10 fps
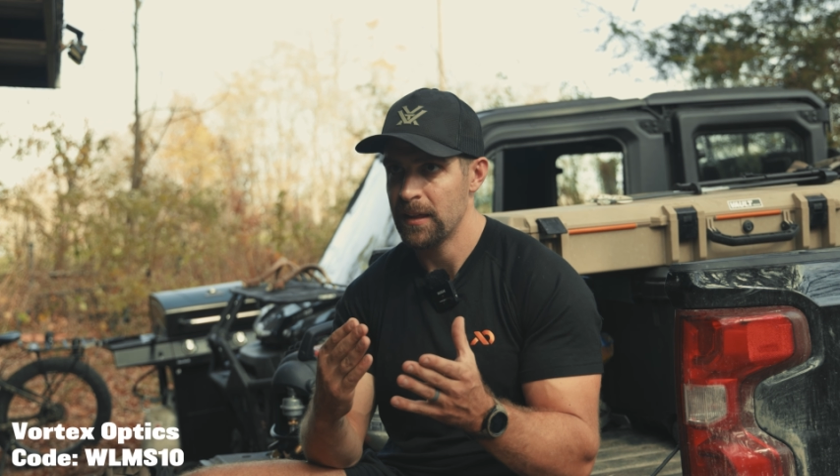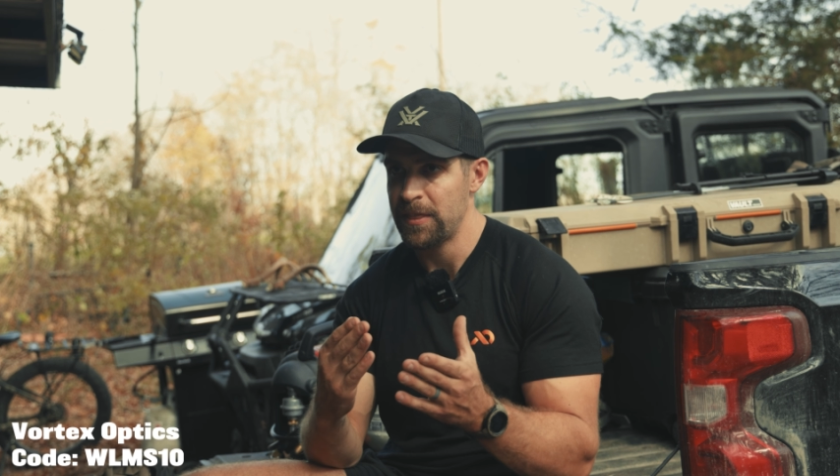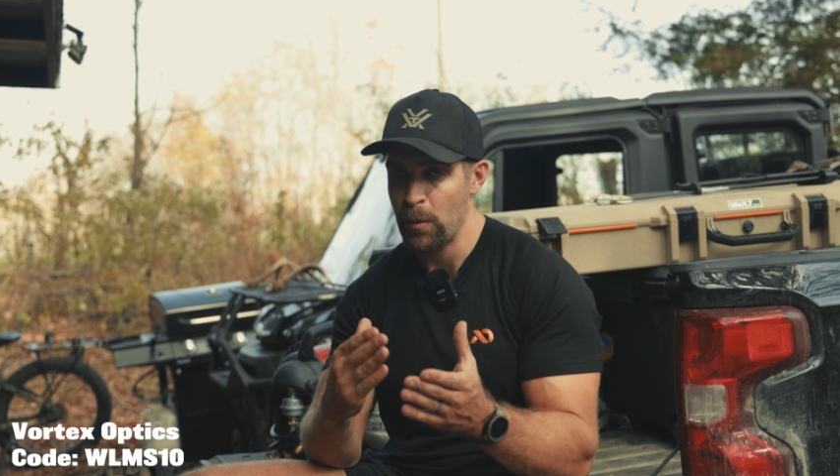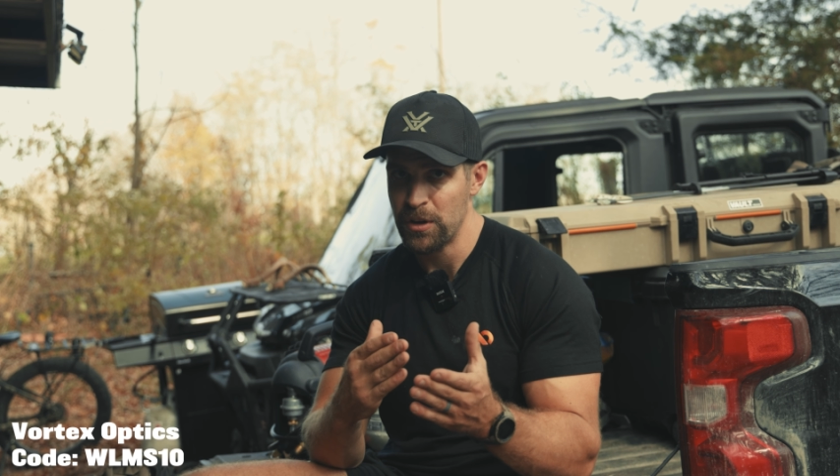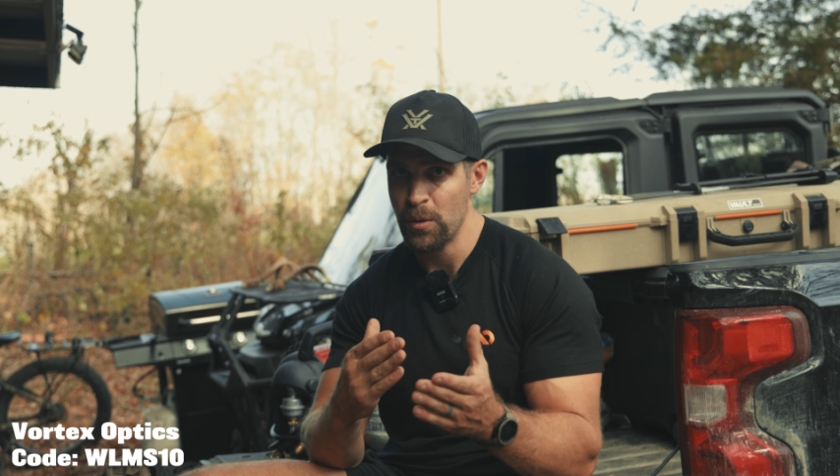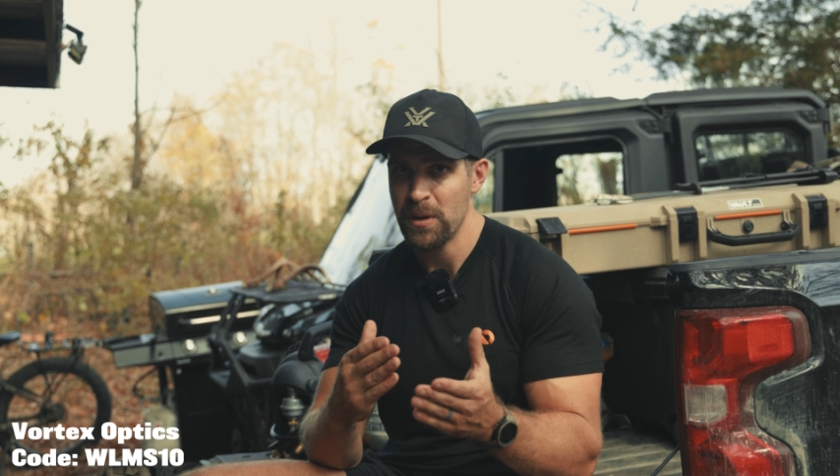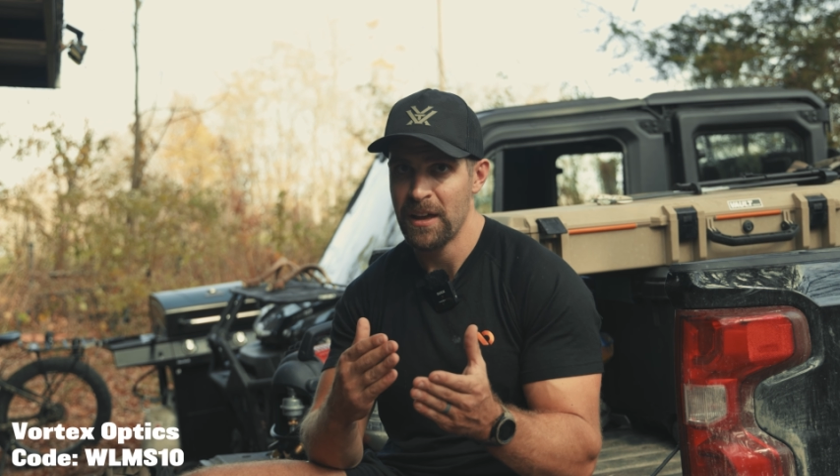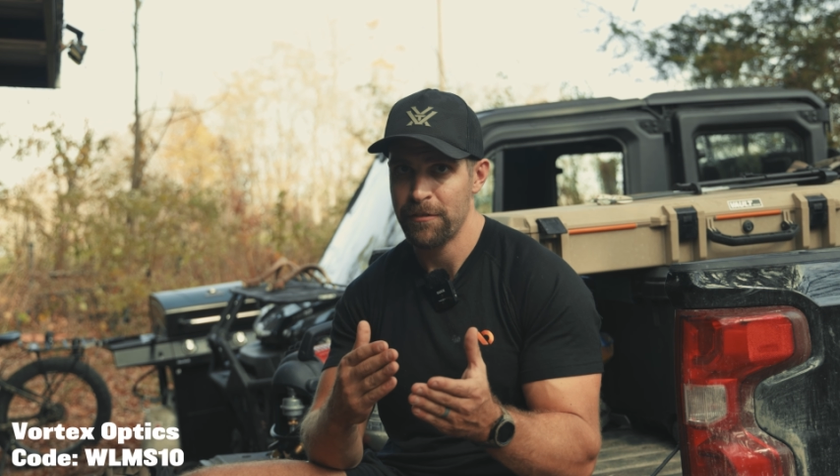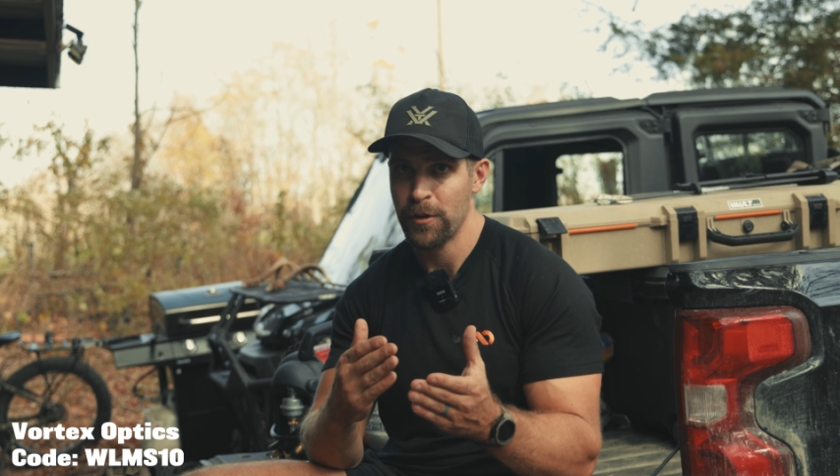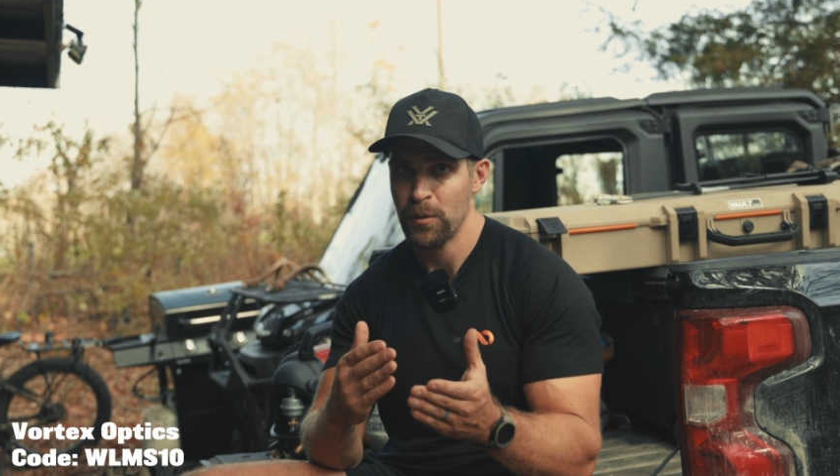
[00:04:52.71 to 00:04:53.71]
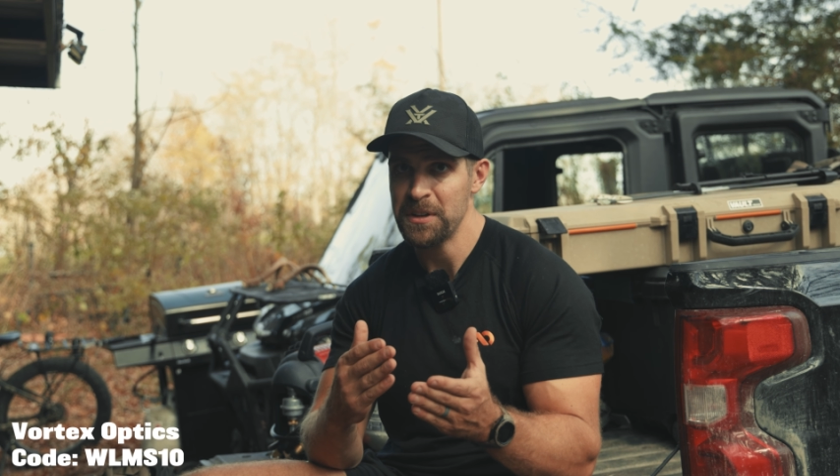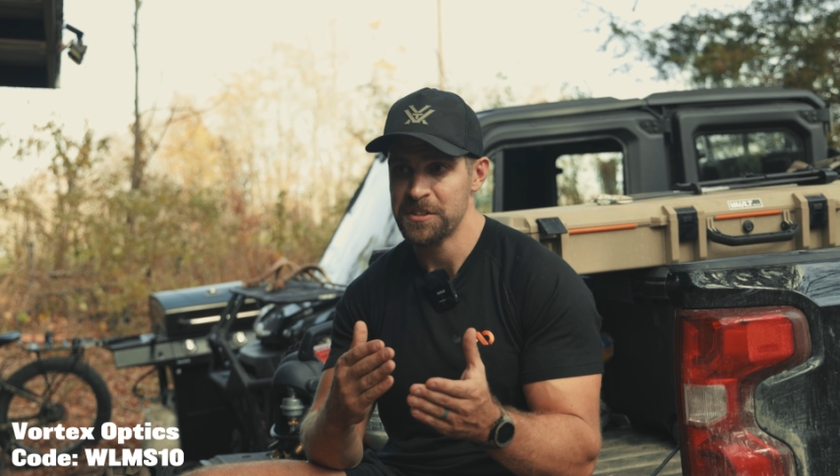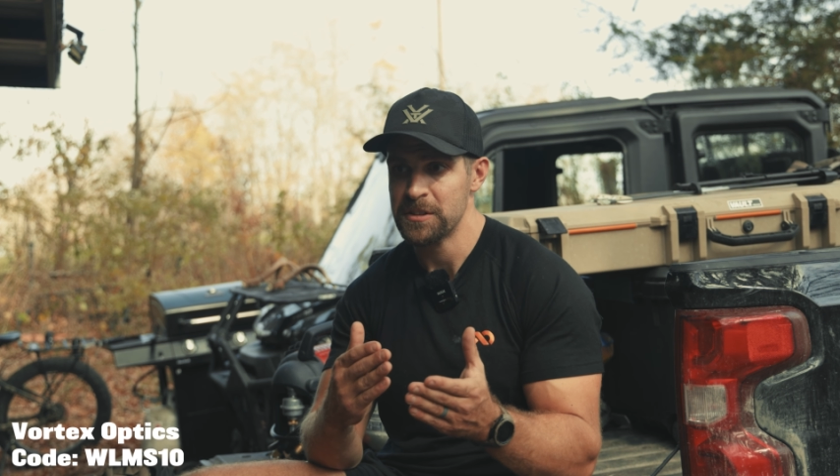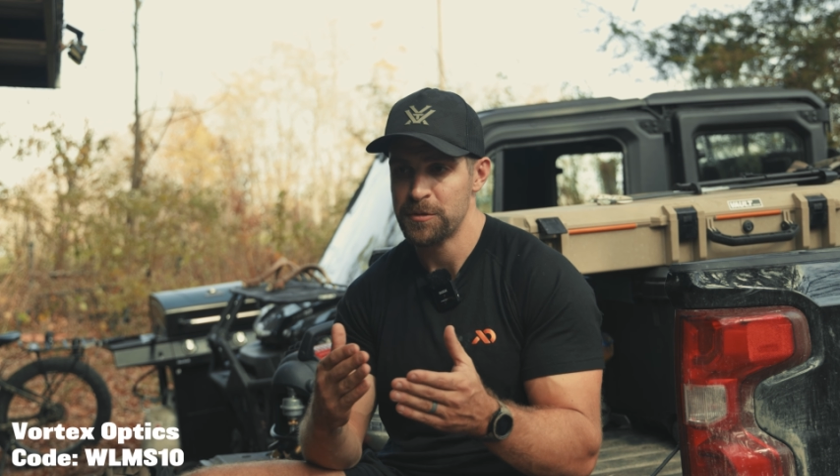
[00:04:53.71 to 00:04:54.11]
they were doing that for a reason.